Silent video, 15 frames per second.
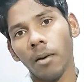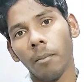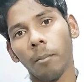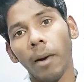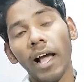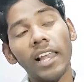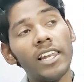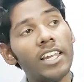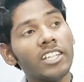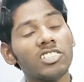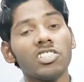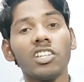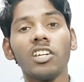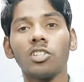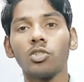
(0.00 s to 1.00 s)
by
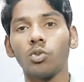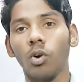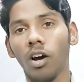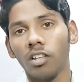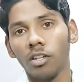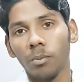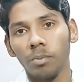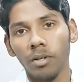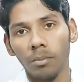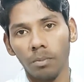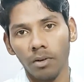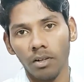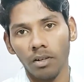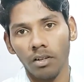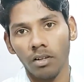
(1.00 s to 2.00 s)
listening to other
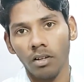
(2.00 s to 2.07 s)
people